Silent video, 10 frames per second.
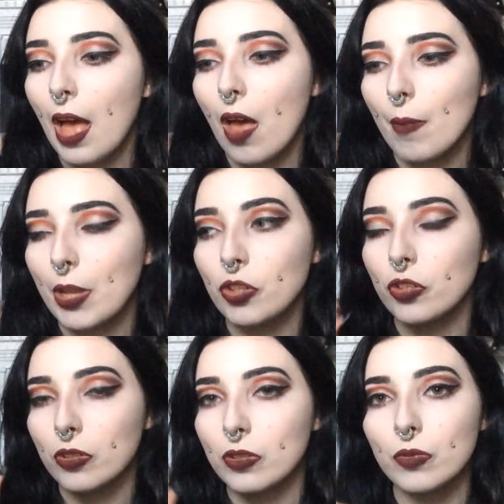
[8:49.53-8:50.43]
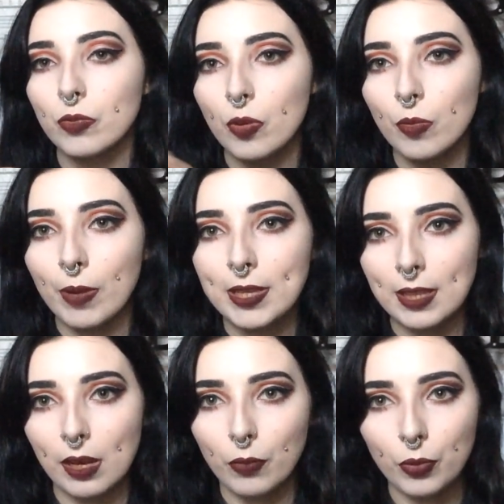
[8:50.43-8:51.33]
Um, I just used normal
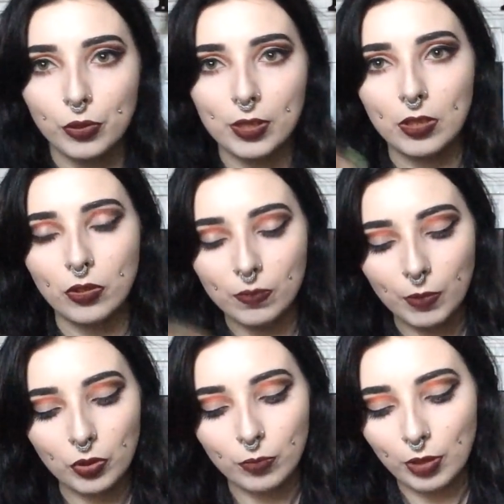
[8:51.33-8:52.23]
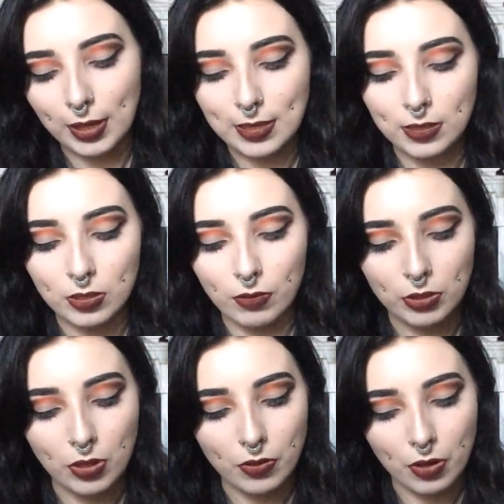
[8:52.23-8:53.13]
micellar water. I didn't use my normal cleanser, so
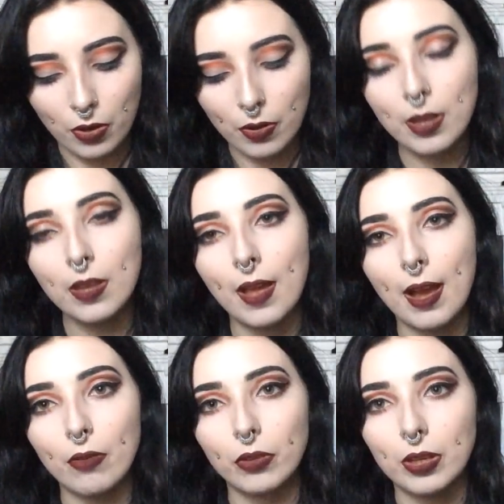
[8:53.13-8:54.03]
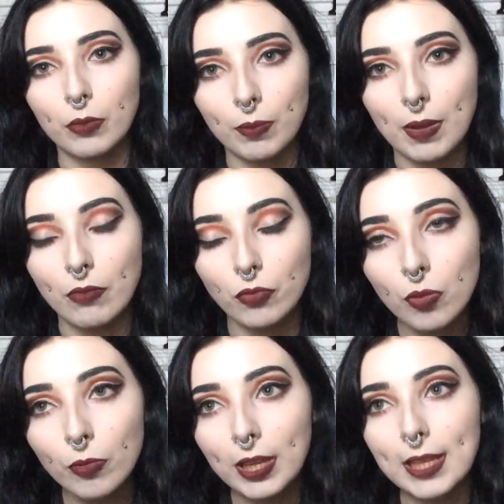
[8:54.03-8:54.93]
I don't know how good it would be with
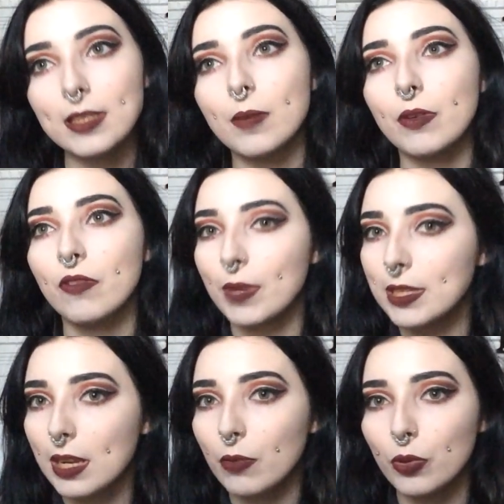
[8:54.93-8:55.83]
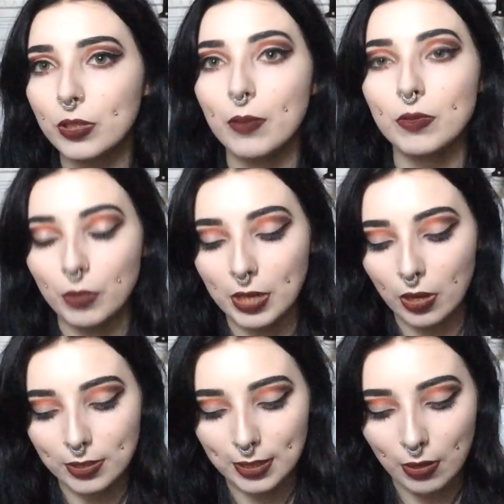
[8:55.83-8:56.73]
normal cleanser, but with micellar water, it was pretty
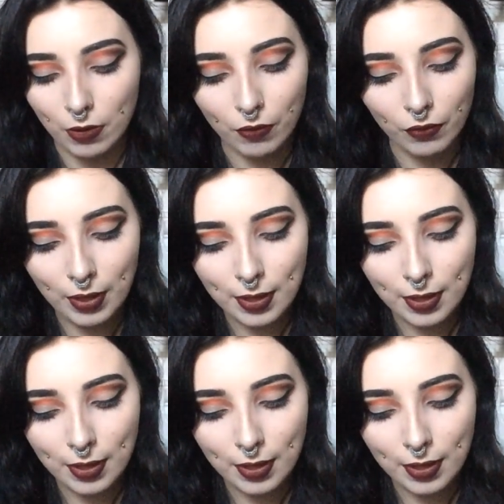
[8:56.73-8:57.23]
hard to get off.